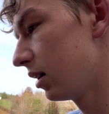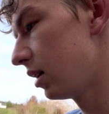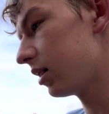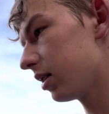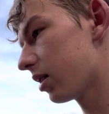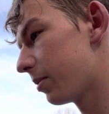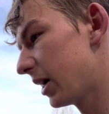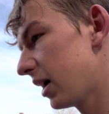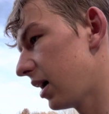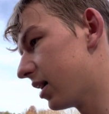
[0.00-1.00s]
a little
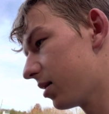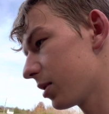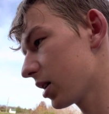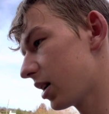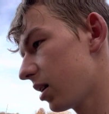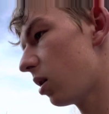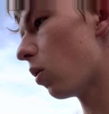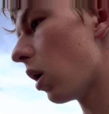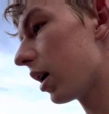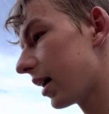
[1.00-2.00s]
bit, and then we're gonna go
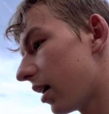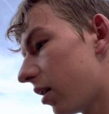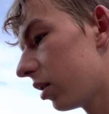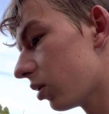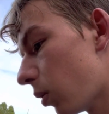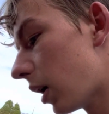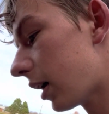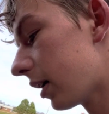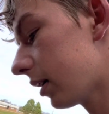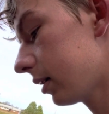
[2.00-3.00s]
walk out on the water